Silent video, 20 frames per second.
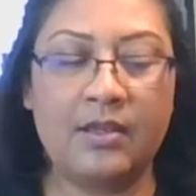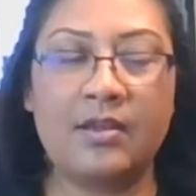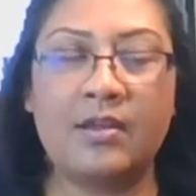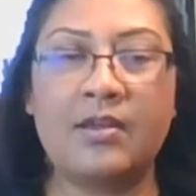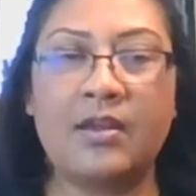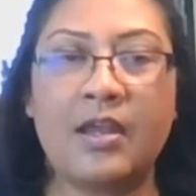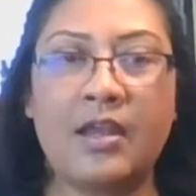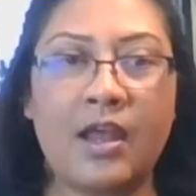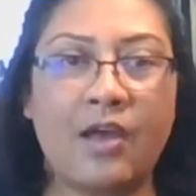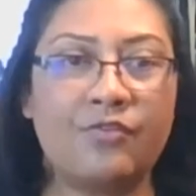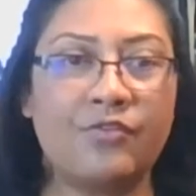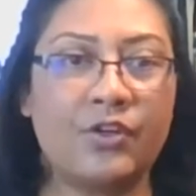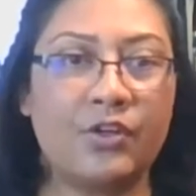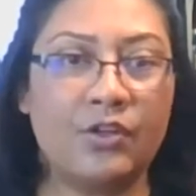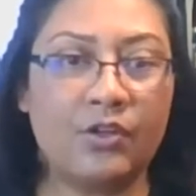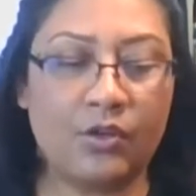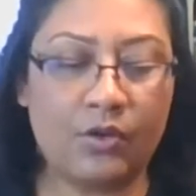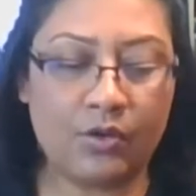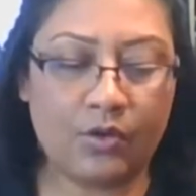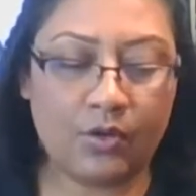run after
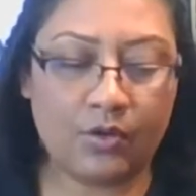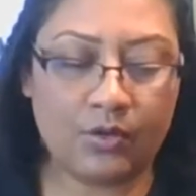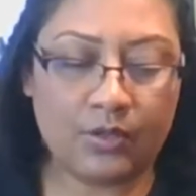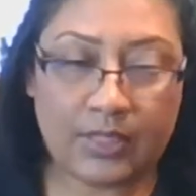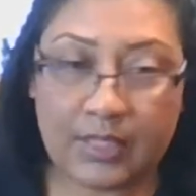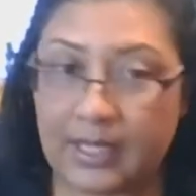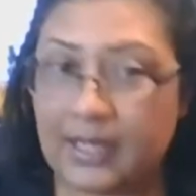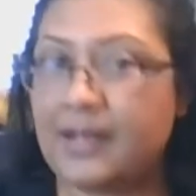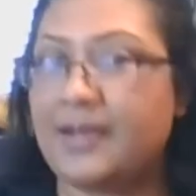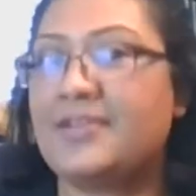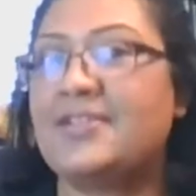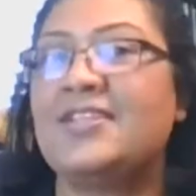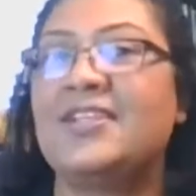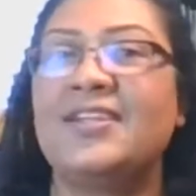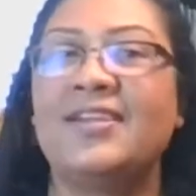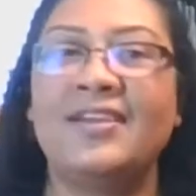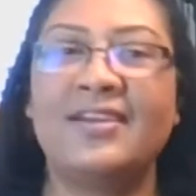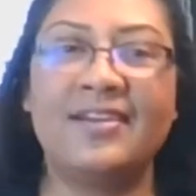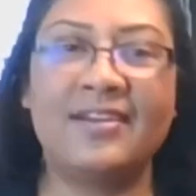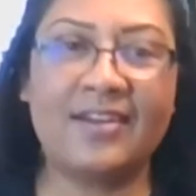your kids,
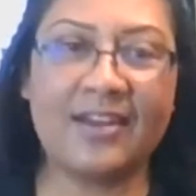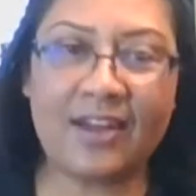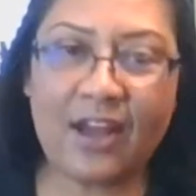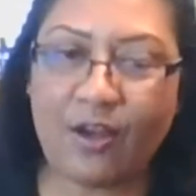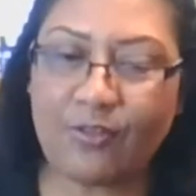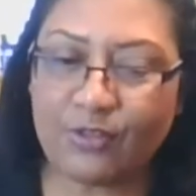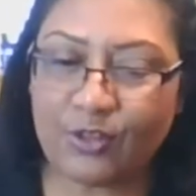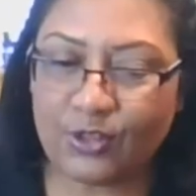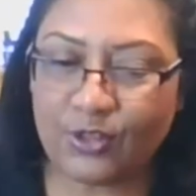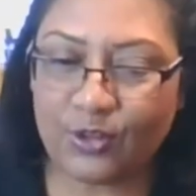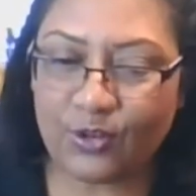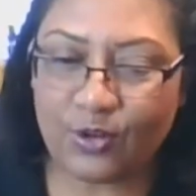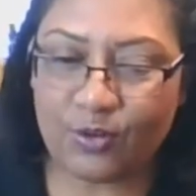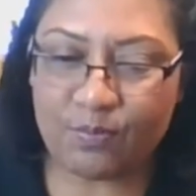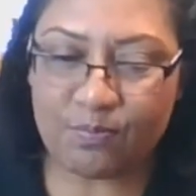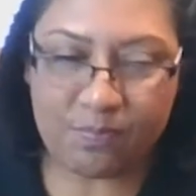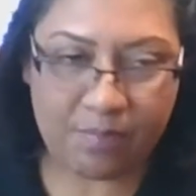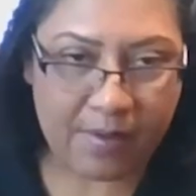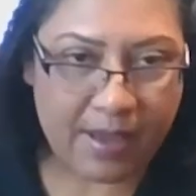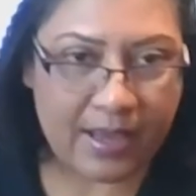run after your
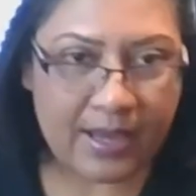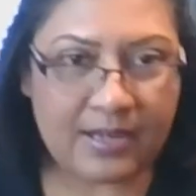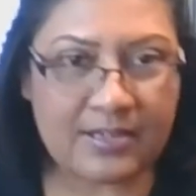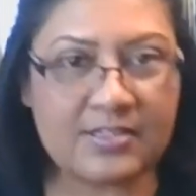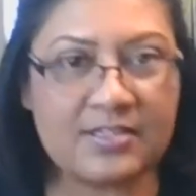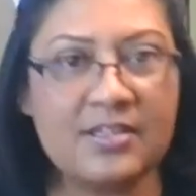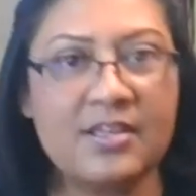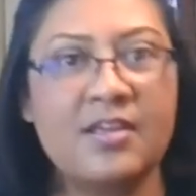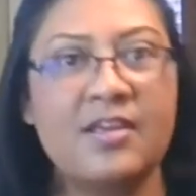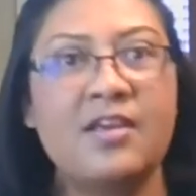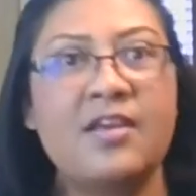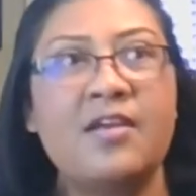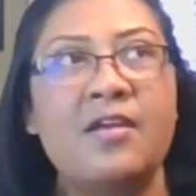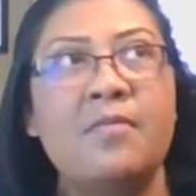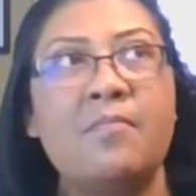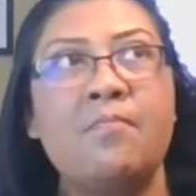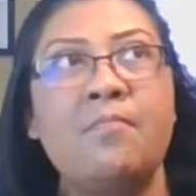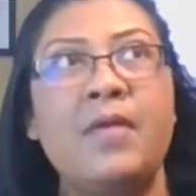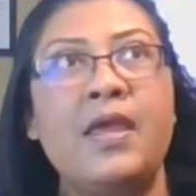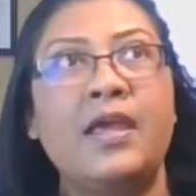pets,
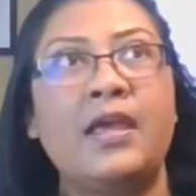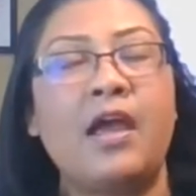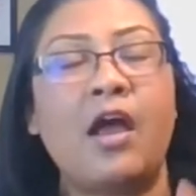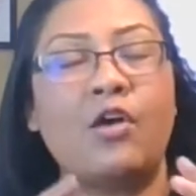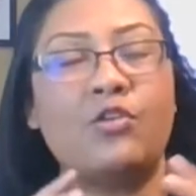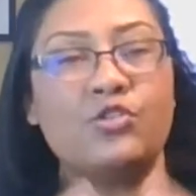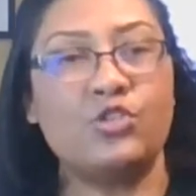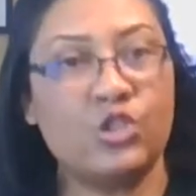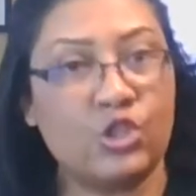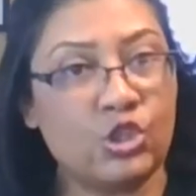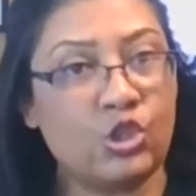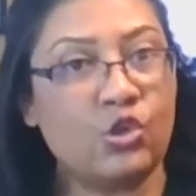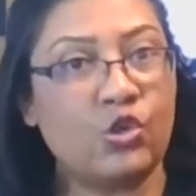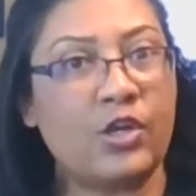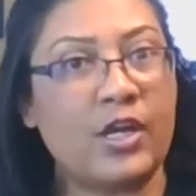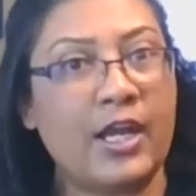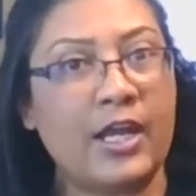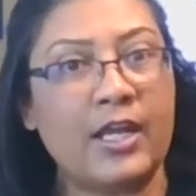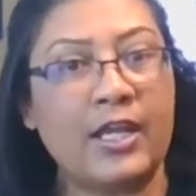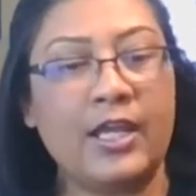make house show
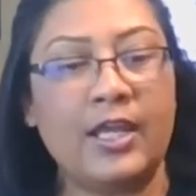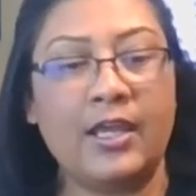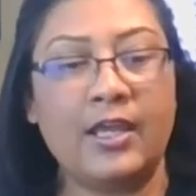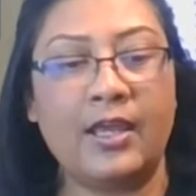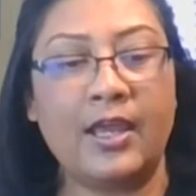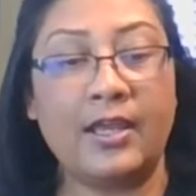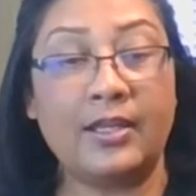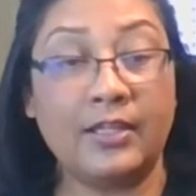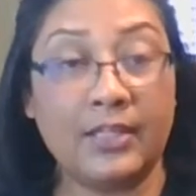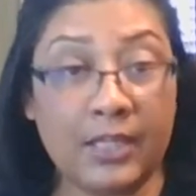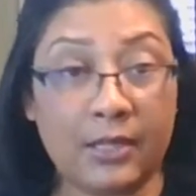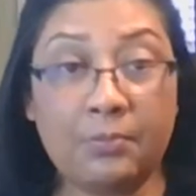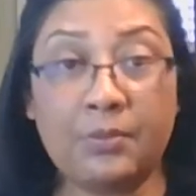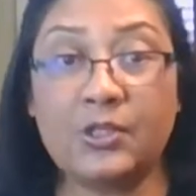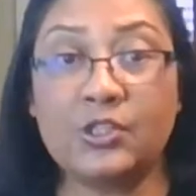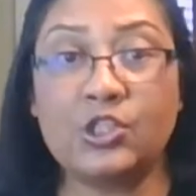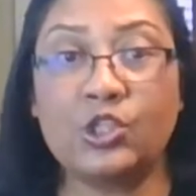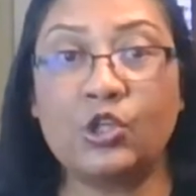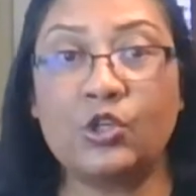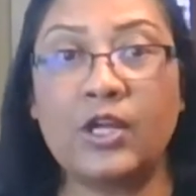ready and keep
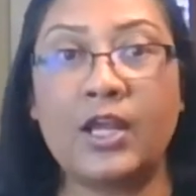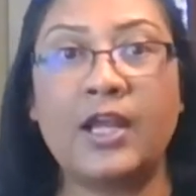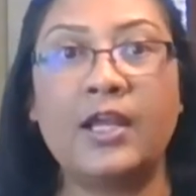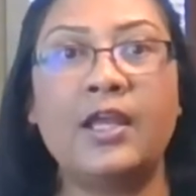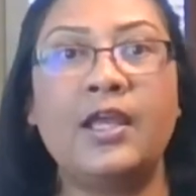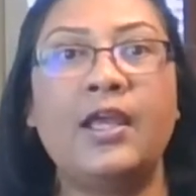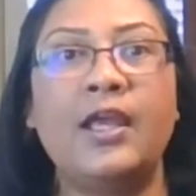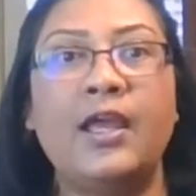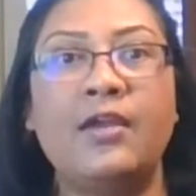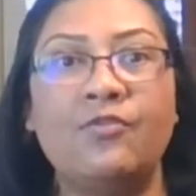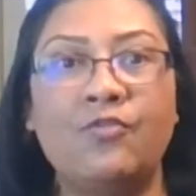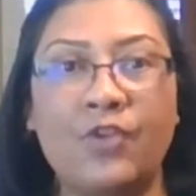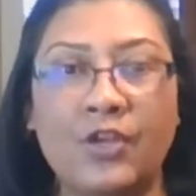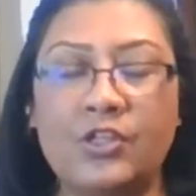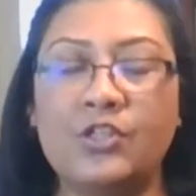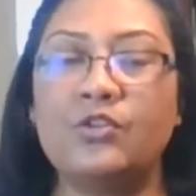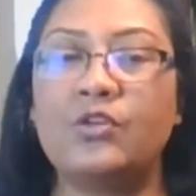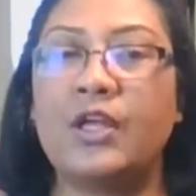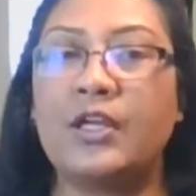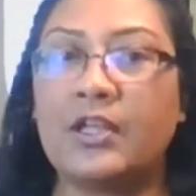it show ready. And when
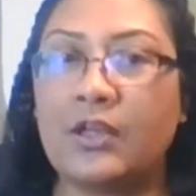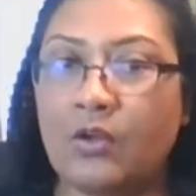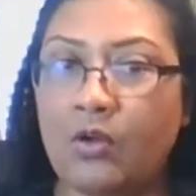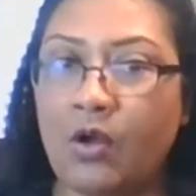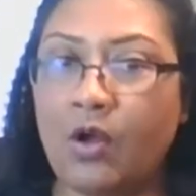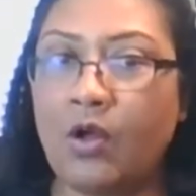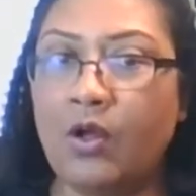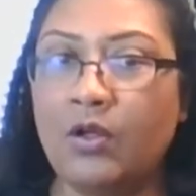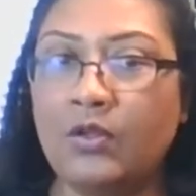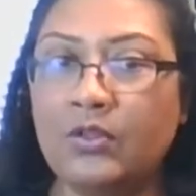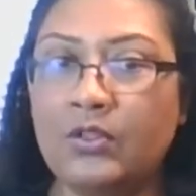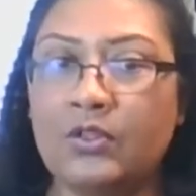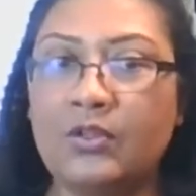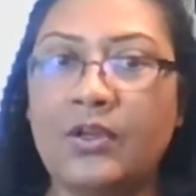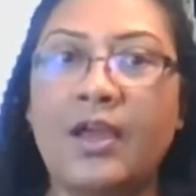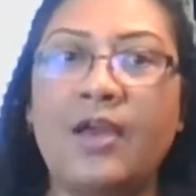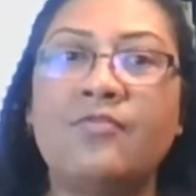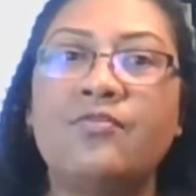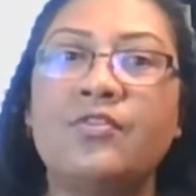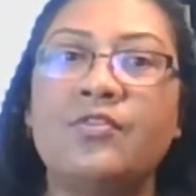you get a call, you
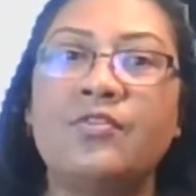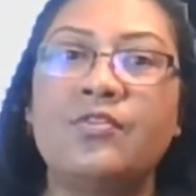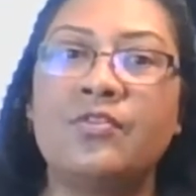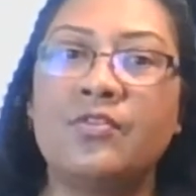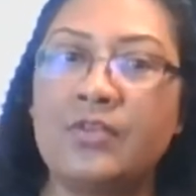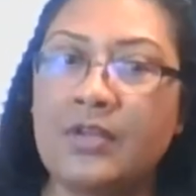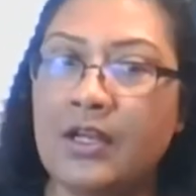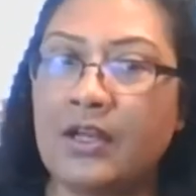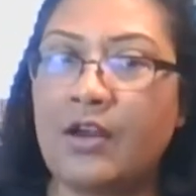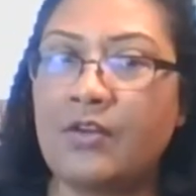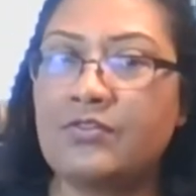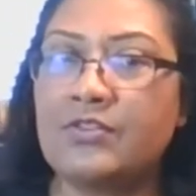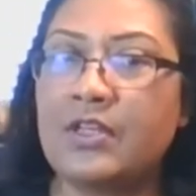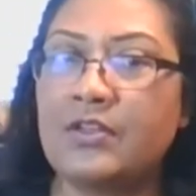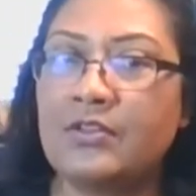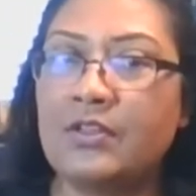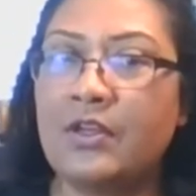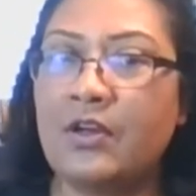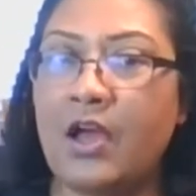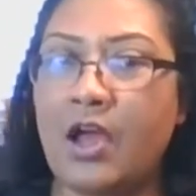have to run
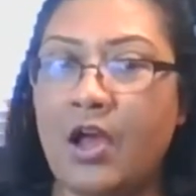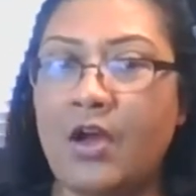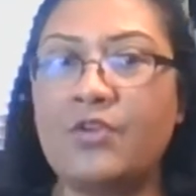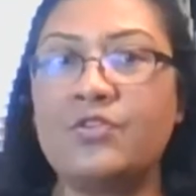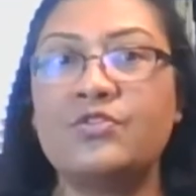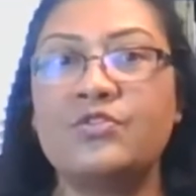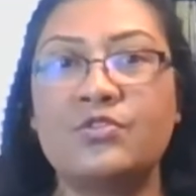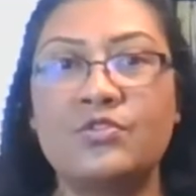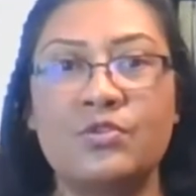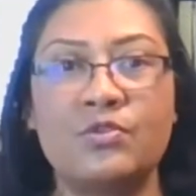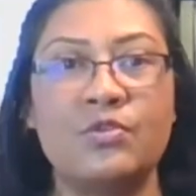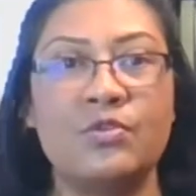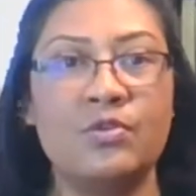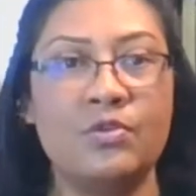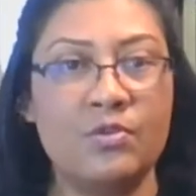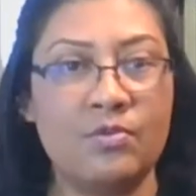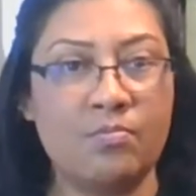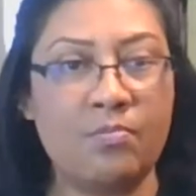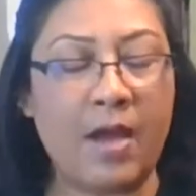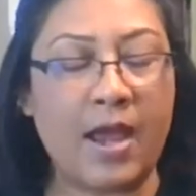outside your house so
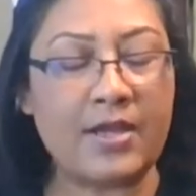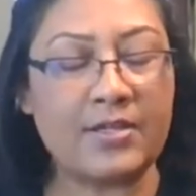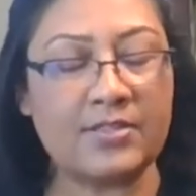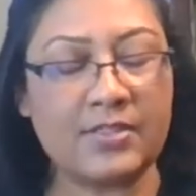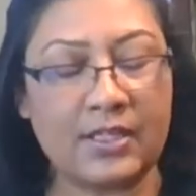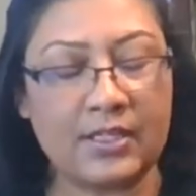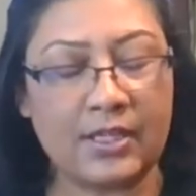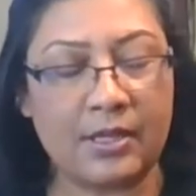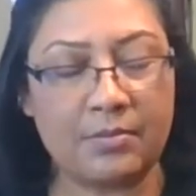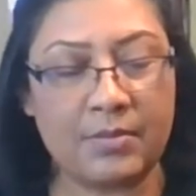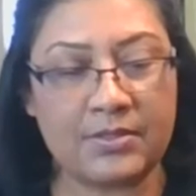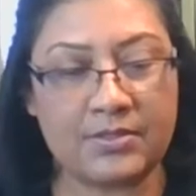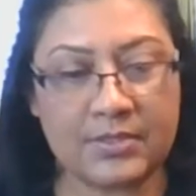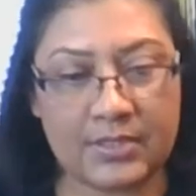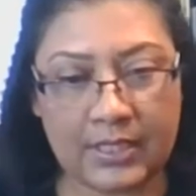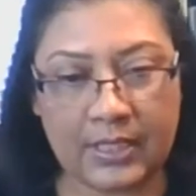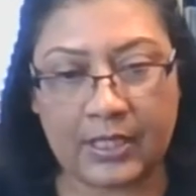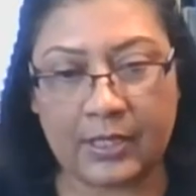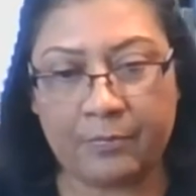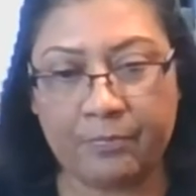buyers can come and
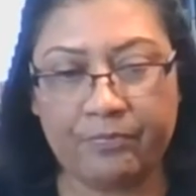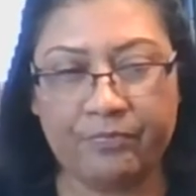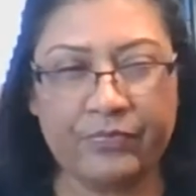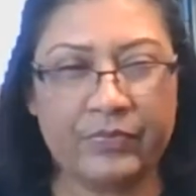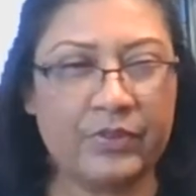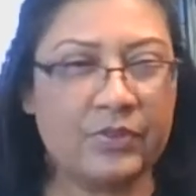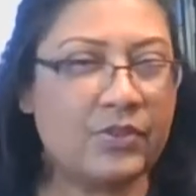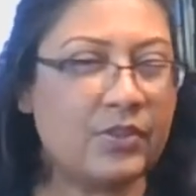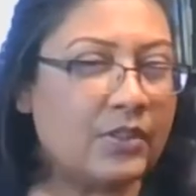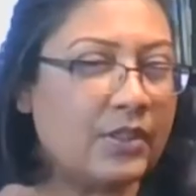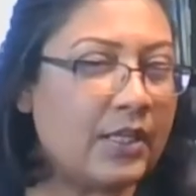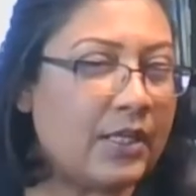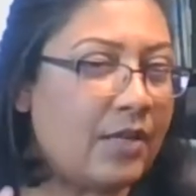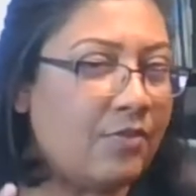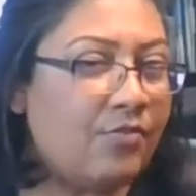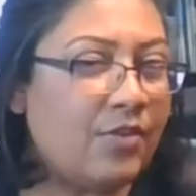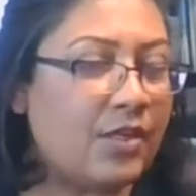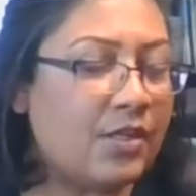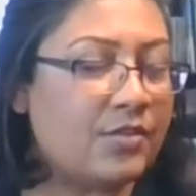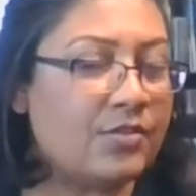see it. So the
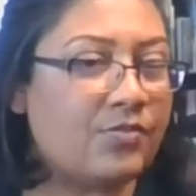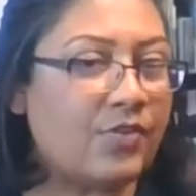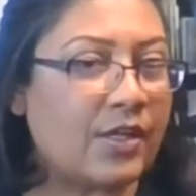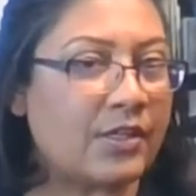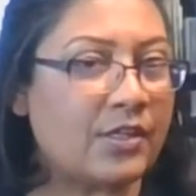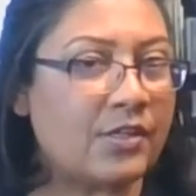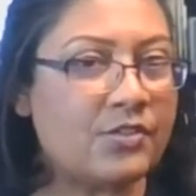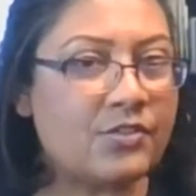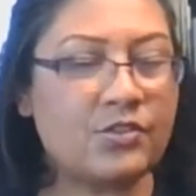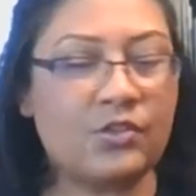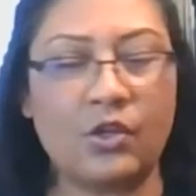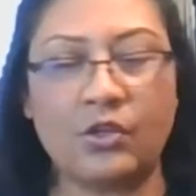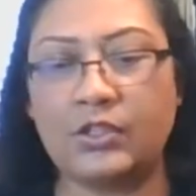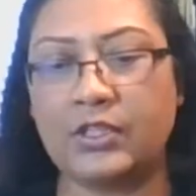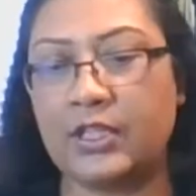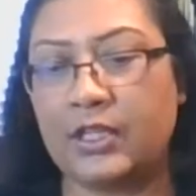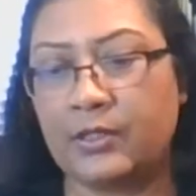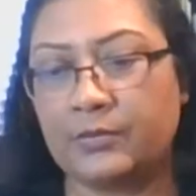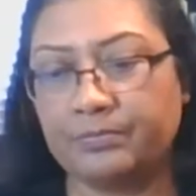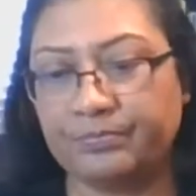convenience factor is not
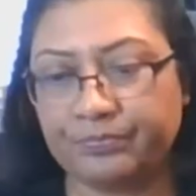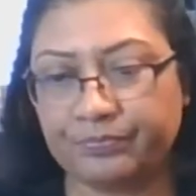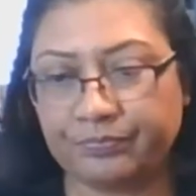there,